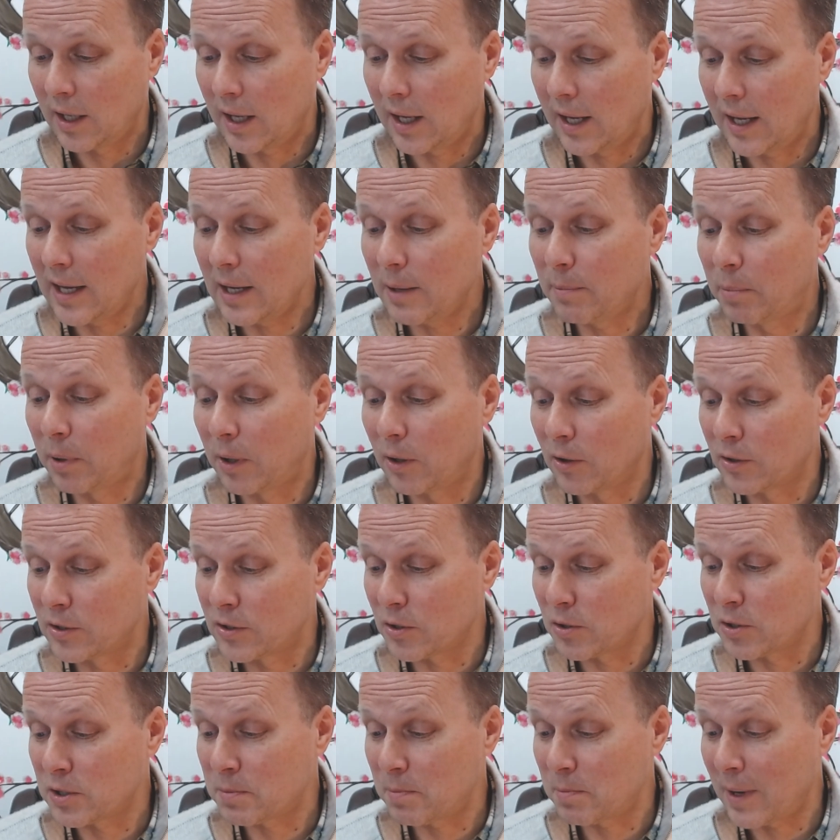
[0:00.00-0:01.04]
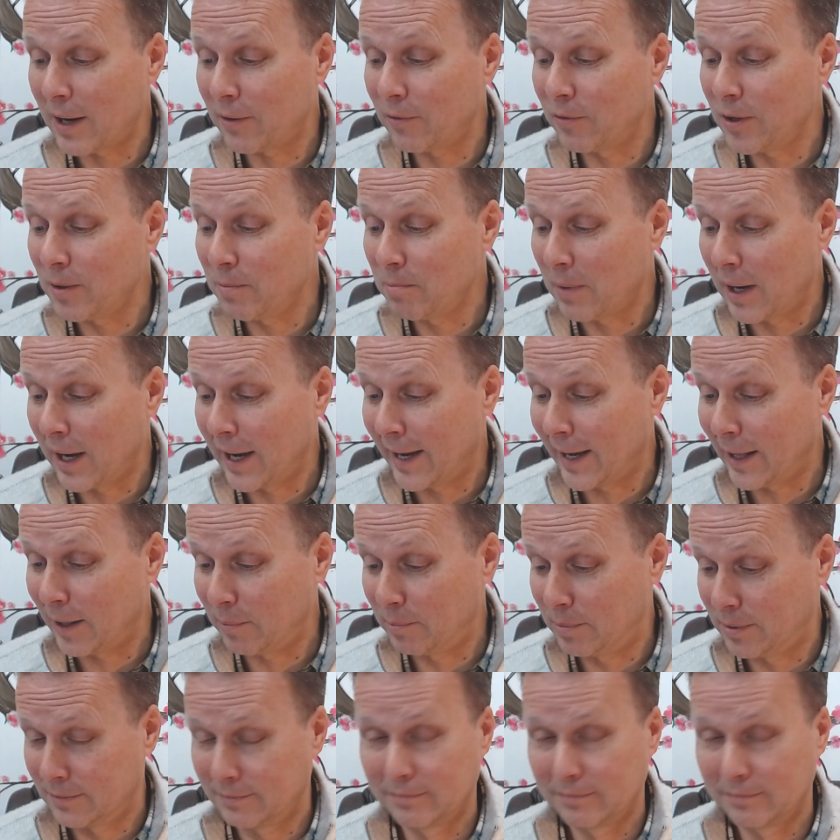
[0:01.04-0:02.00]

Earplugs or spare room may help.